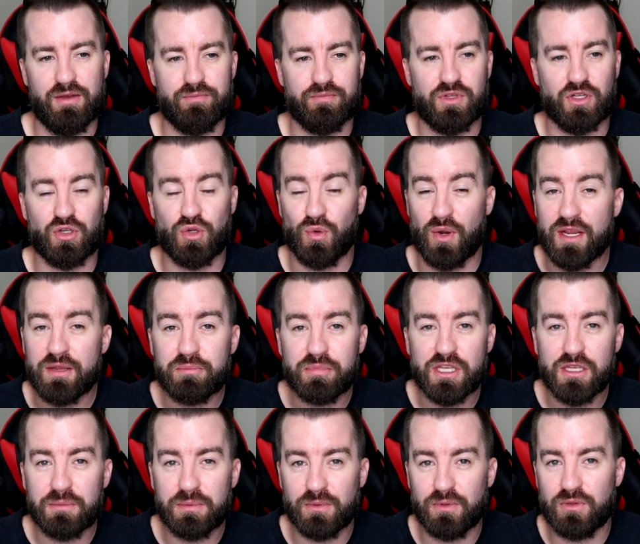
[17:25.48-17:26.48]
They're great
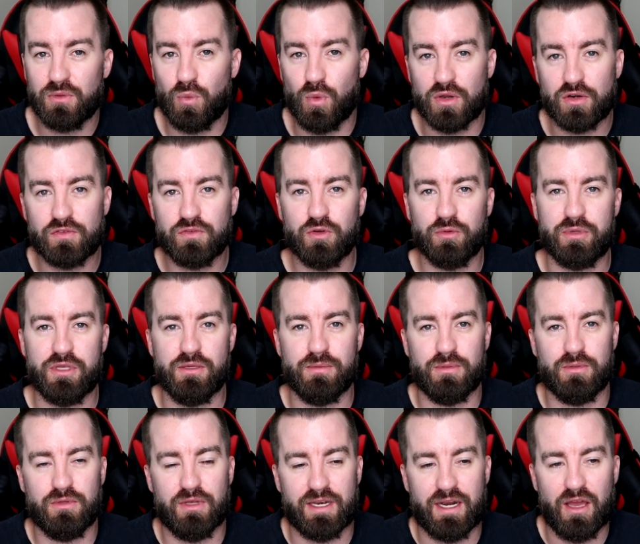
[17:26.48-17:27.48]
people, wonderful
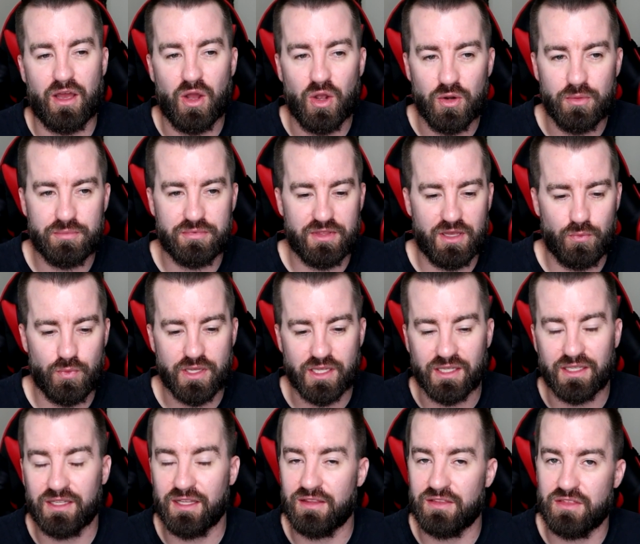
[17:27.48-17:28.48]
people, and I hope that we
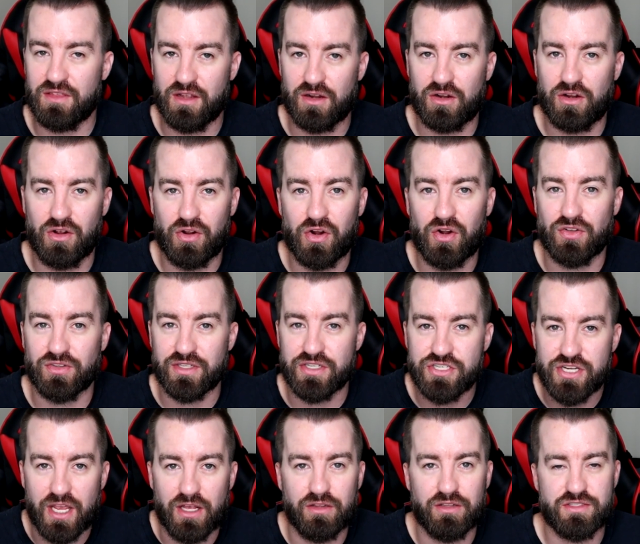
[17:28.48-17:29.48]
can get their car on the
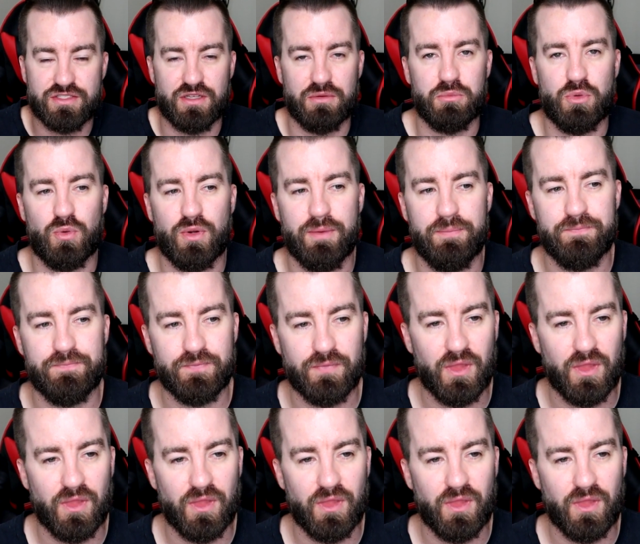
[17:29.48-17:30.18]
channel at some point.